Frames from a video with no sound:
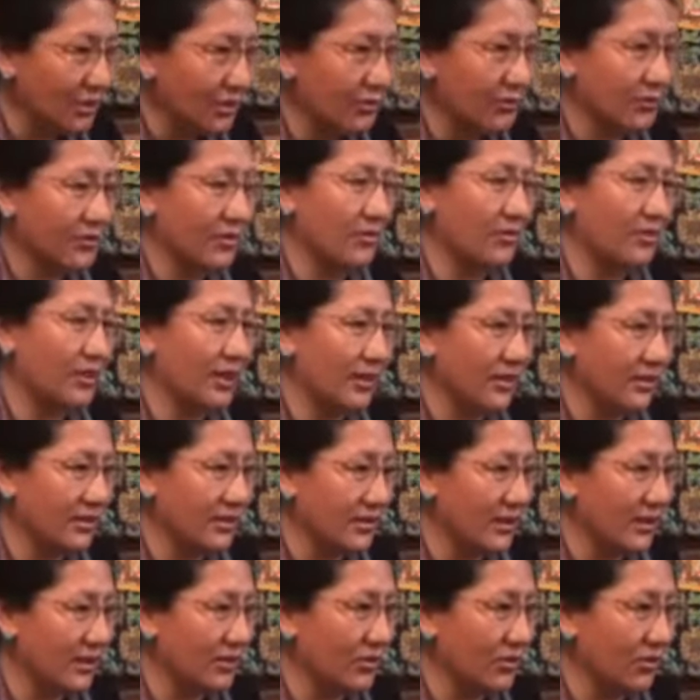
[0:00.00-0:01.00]
of my
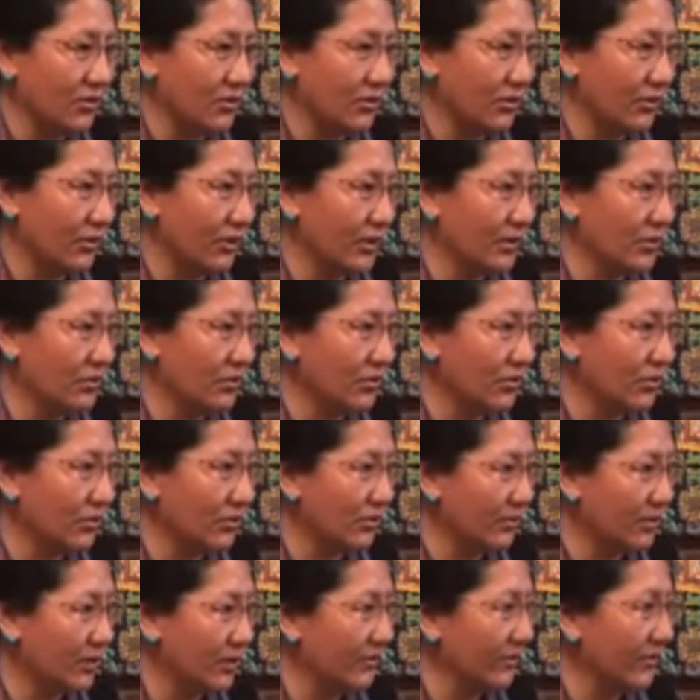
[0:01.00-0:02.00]
sense organs or
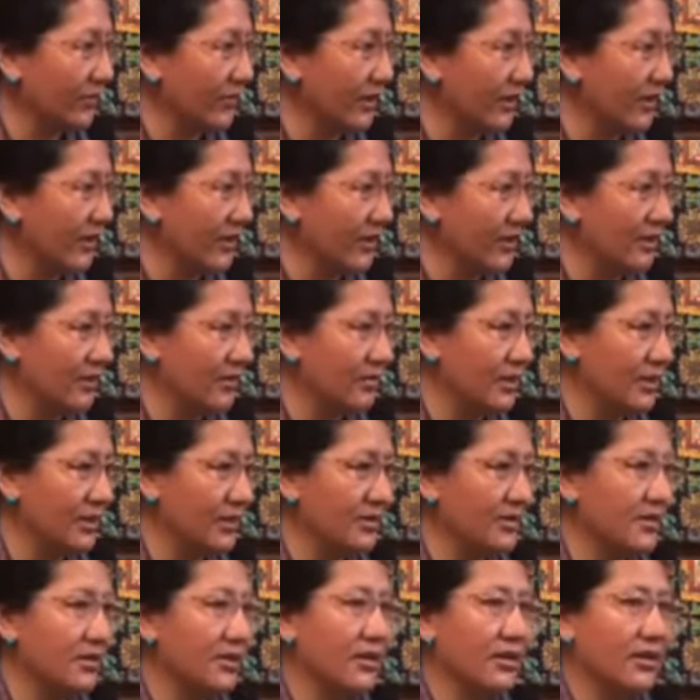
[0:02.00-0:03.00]
my 5
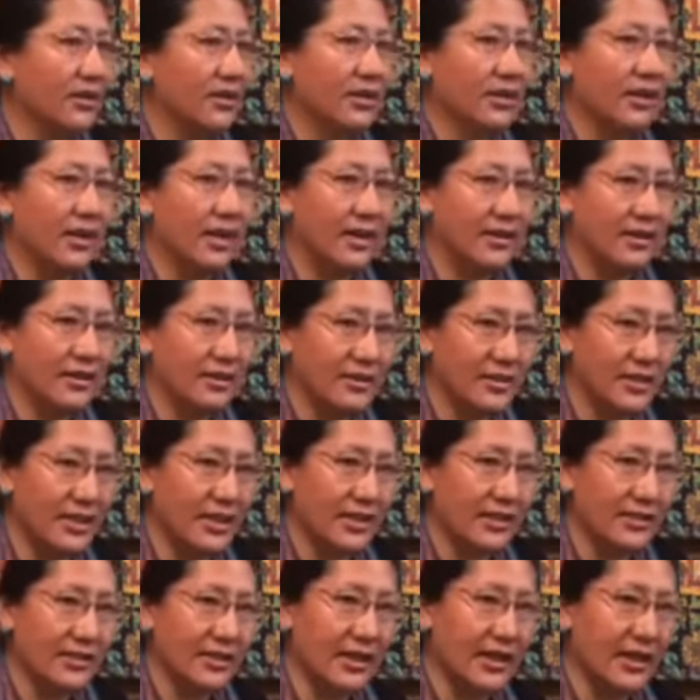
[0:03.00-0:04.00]
element, and it
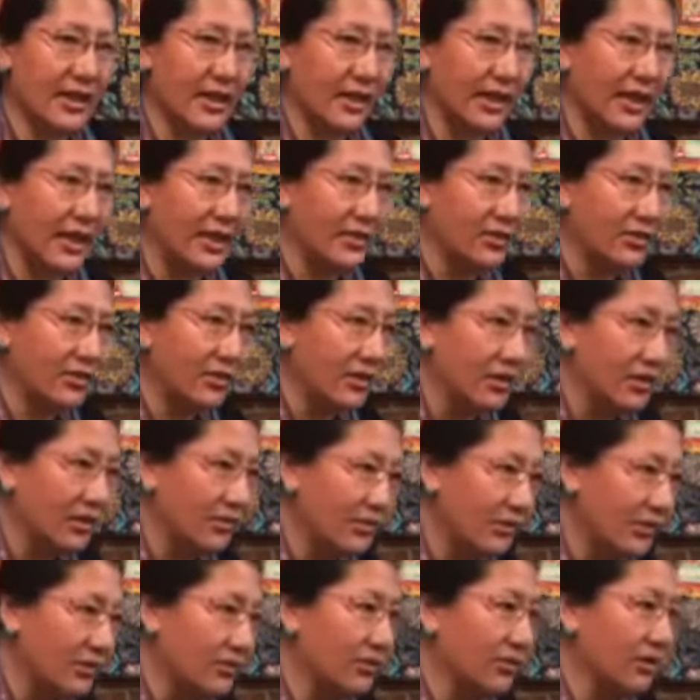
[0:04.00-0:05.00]
takes another
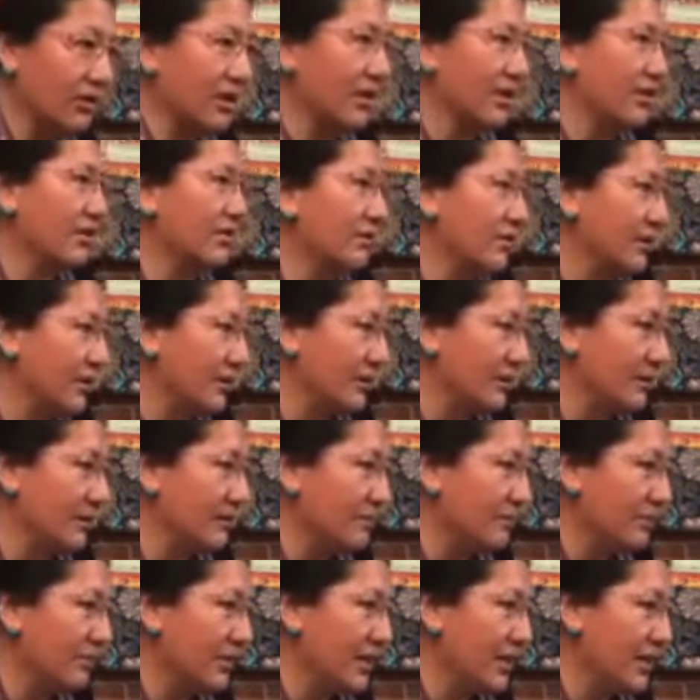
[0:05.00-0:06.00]
level to get there.
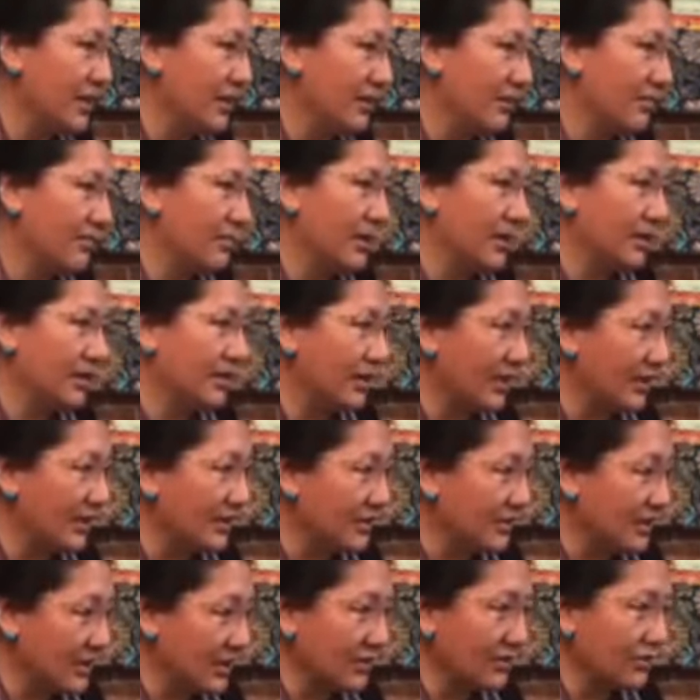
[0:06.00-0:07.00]
But
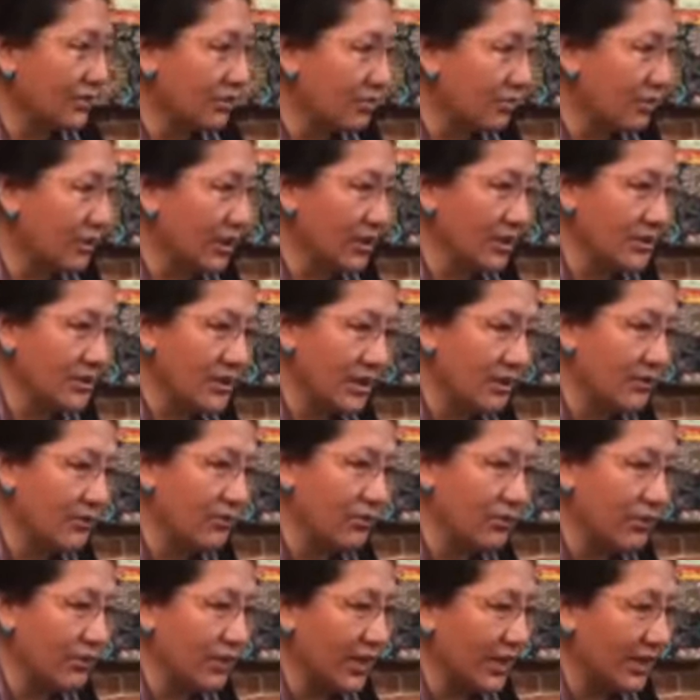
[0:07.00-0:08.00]
that does not mean,
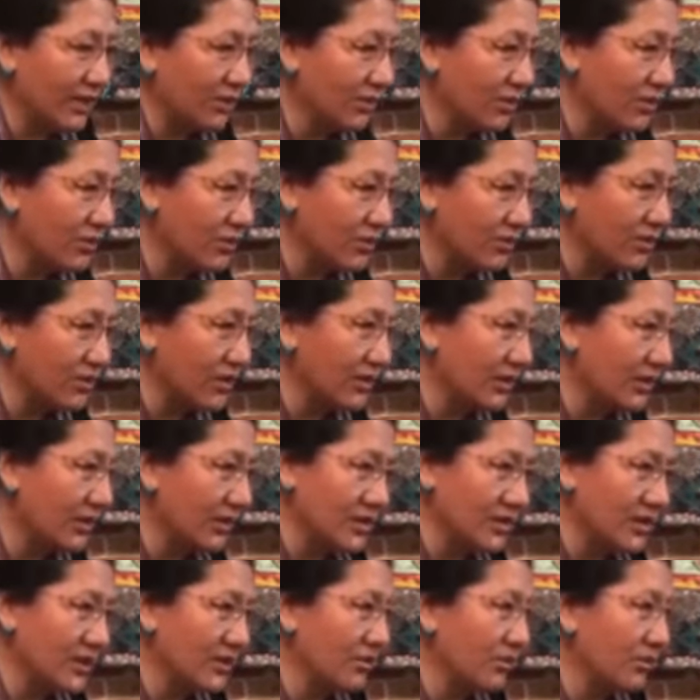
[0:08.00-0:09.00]
if you cannot see,
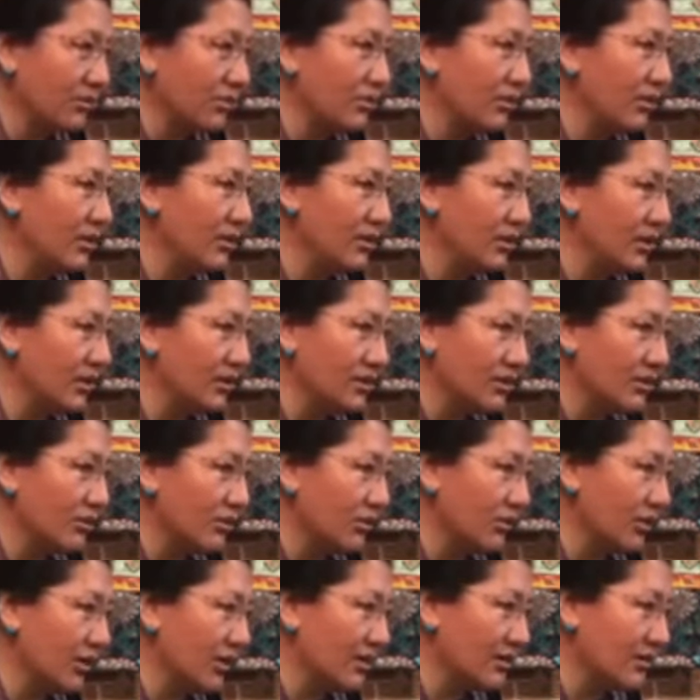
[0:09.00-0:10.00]
that does not mean it is
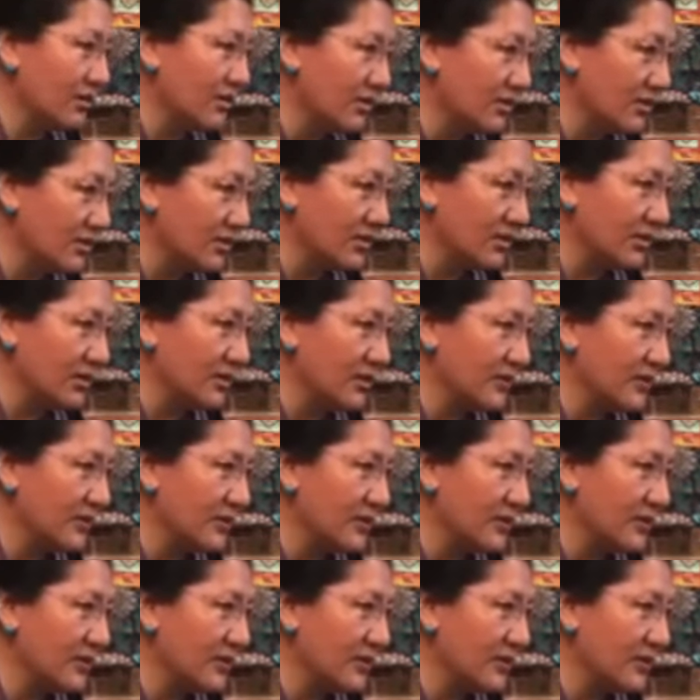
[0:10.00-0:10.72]
not existed.